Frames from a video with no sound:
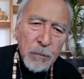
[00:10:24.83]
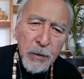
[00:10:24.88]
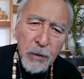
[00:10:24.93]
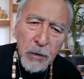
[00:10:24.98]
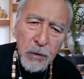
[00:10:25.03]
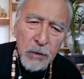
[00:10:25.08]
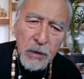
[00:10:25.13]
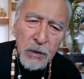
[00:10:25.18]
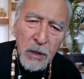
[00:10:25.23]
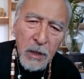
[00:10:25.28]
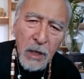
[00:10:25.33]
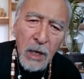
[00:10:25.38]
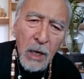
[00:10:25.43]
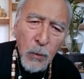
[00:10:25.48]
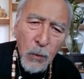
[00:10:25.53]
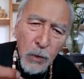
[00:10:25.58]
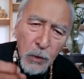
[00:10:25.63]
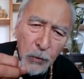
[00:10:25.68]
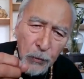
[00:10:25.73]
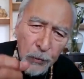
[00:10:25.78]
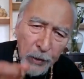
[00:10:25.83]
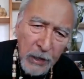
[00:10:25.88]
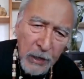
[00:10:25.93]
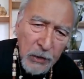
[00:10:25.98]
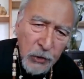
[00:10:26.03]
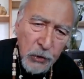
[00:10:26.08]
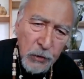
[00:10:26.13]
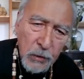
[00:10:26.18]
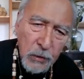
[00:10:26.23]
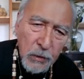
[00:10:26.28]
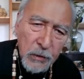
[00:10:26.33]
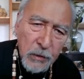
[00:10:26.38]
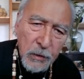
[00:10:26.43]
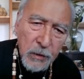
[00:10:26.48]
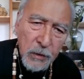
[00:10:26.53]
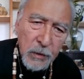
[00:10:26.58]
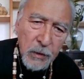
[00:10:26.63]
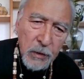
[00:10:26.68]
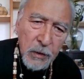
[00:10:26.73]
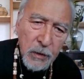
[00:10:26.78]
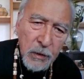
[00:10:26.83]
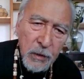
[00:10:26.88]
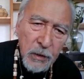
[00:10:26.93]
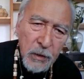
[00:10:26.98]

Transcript: because our grandchildren